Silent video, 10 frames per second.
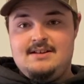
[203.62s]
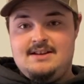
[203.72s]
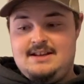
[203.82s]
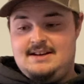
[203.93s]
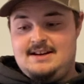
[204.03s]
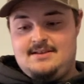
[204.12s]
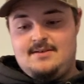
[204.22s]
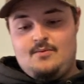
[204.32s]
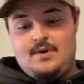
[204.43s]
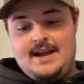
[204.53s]
And the
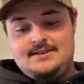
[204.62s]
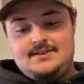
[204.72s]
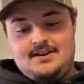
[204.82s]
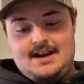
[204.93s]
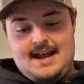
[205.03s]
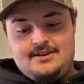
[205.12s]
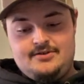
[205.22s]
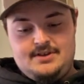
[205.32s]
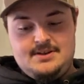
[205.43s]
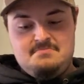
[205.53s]
weights are
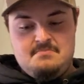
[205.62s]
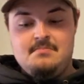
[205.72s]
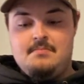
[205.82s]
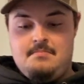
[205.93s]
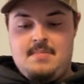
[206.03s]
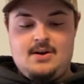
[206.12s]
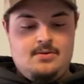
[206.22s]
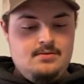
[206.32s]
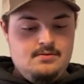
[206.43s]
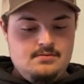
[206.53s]
actually
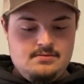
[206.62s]
metal.